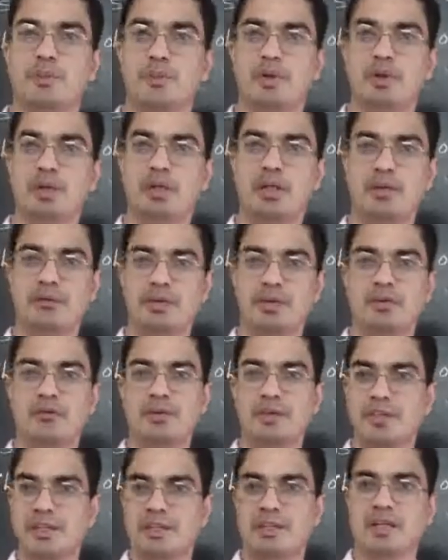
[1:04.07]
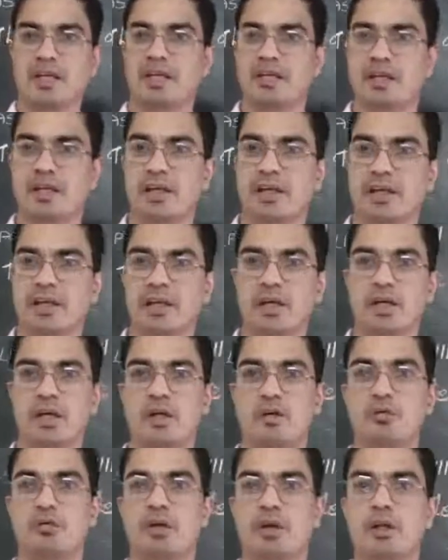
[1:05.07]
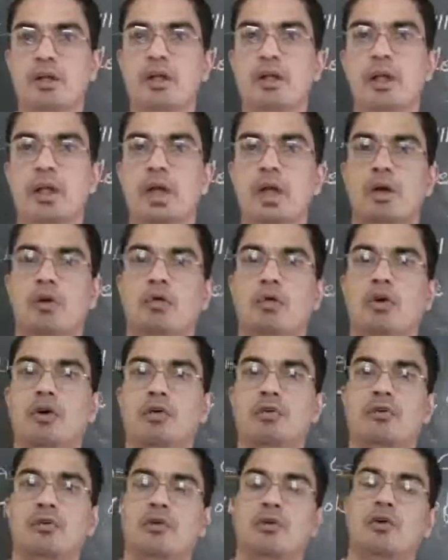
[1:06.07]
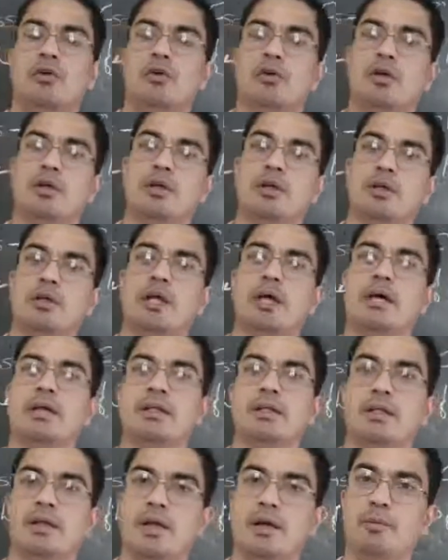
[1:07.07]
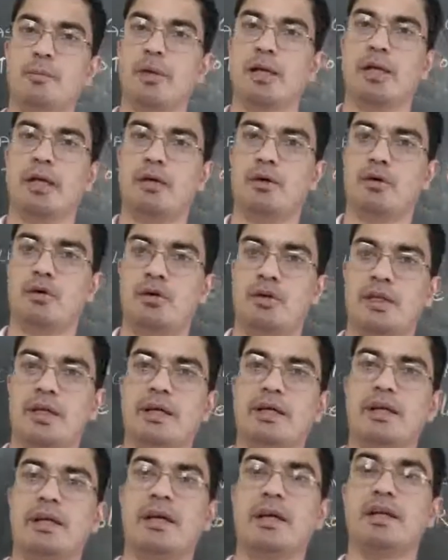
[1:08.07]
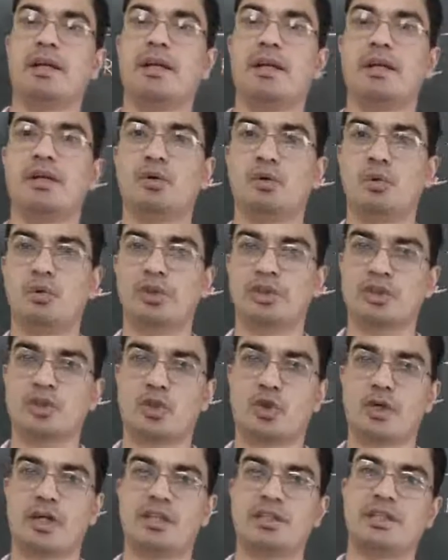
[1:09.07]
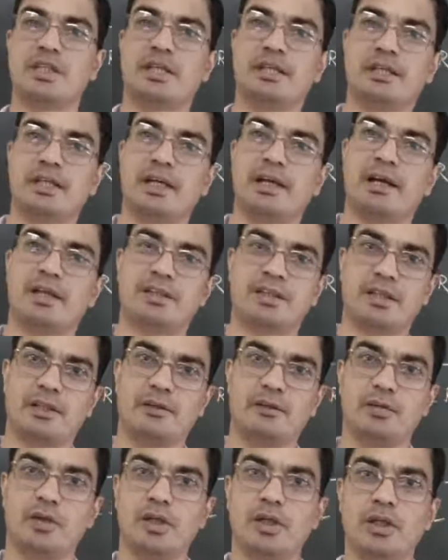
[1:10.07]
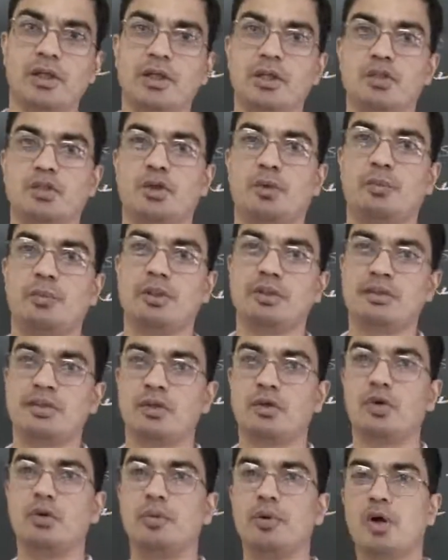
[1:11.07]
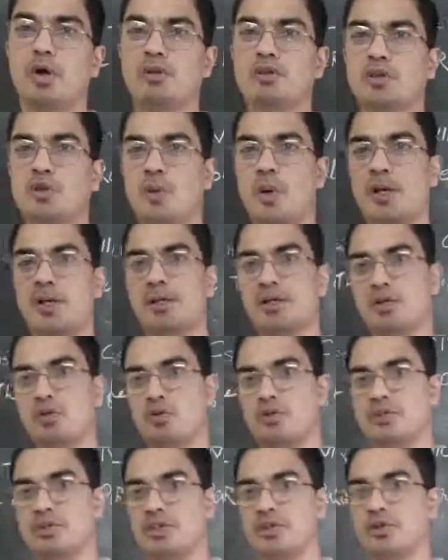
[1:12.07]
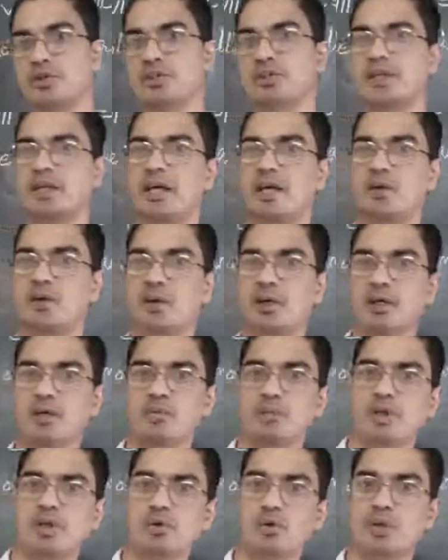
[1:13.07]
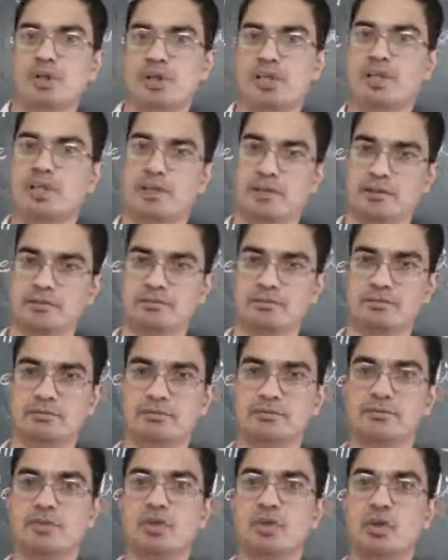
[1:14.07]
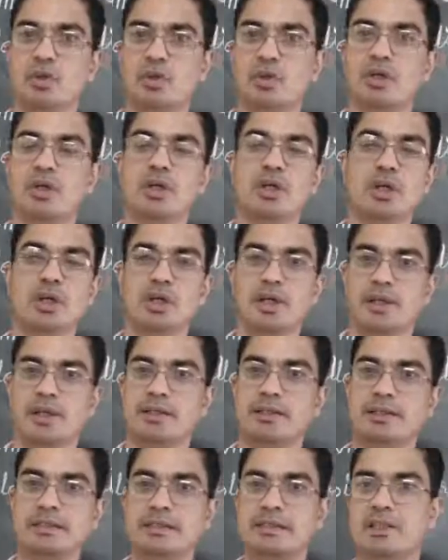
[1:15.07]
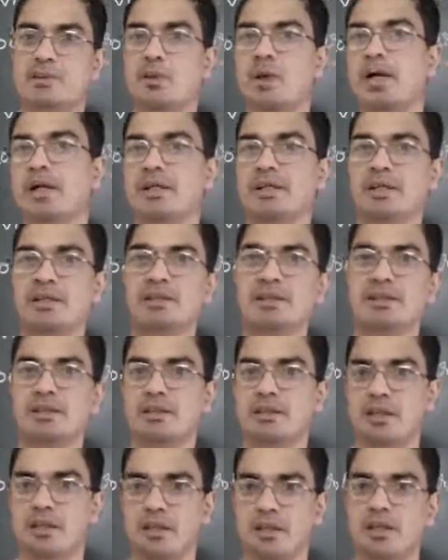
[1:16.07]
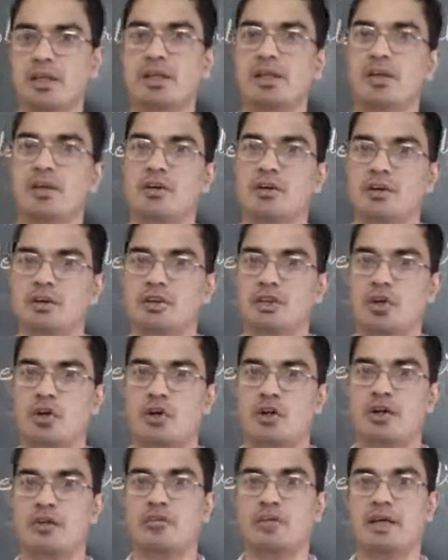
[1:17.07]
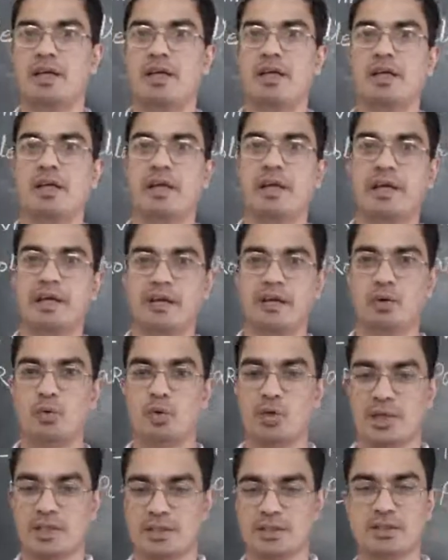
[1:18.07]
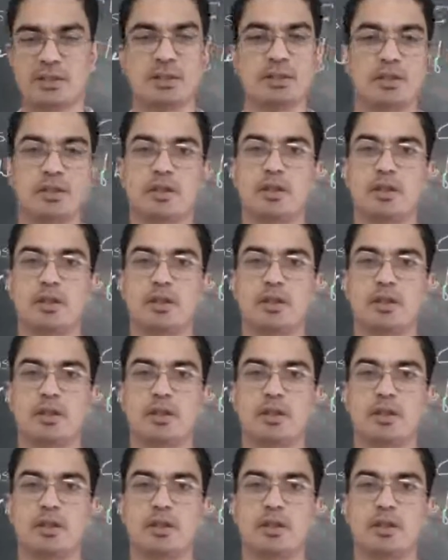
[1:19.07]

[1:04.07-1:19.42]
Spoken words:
people living within that area will vote for that MLA or that candidate who is contesting the election. So a person who belongs to another constituency cannot come and vote here. So it is divided geographical area wise,